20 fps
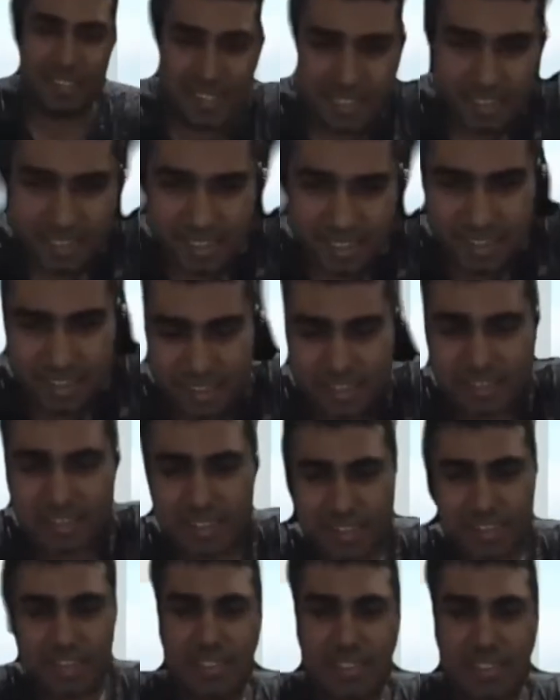grass, it
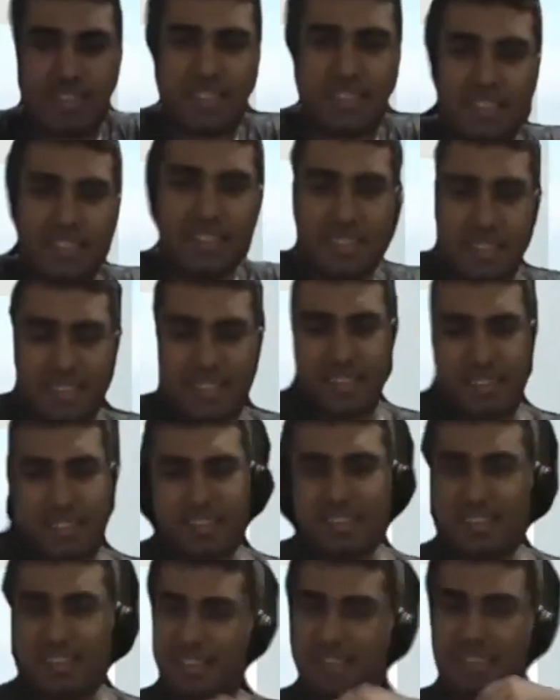comes running.
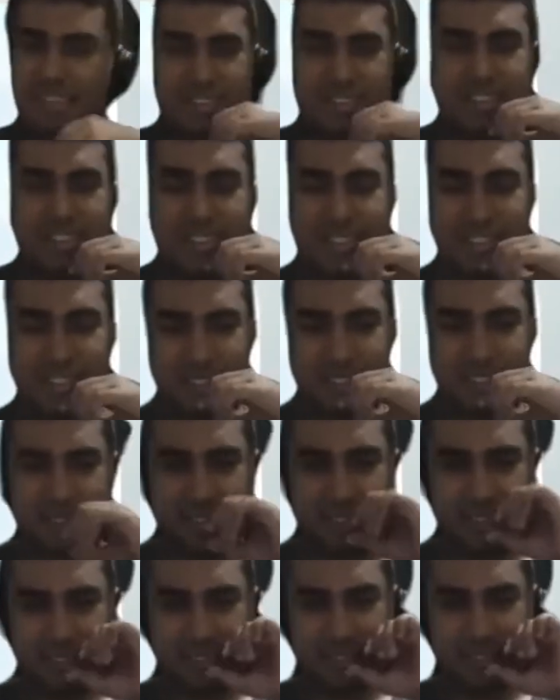
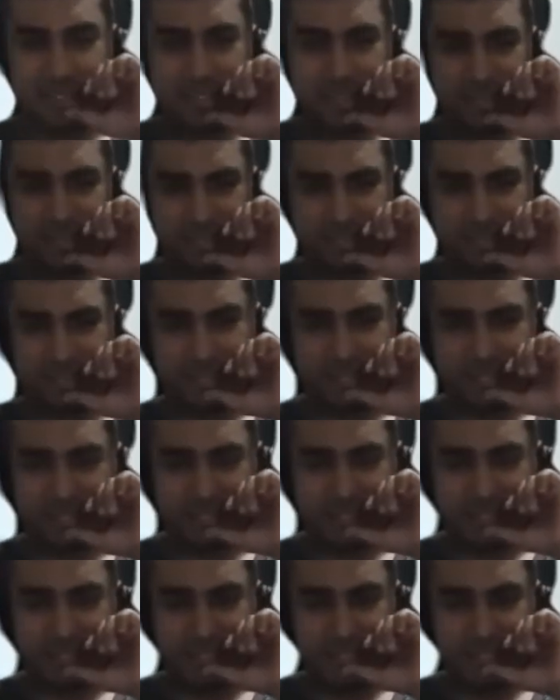Lagudhastam
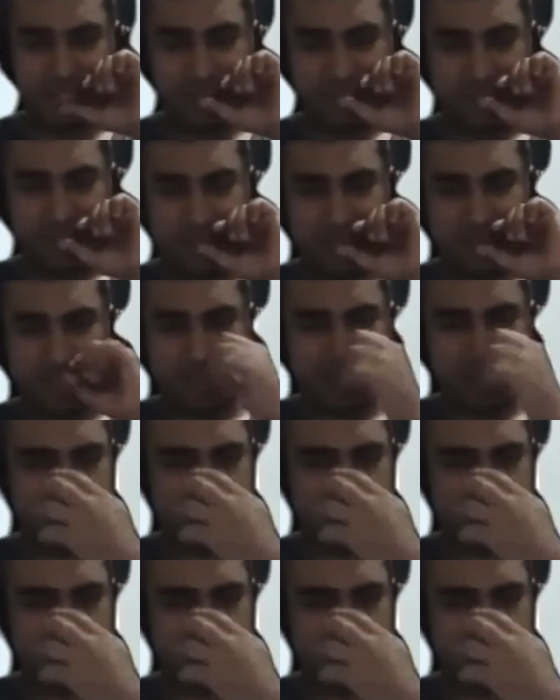društva, ayam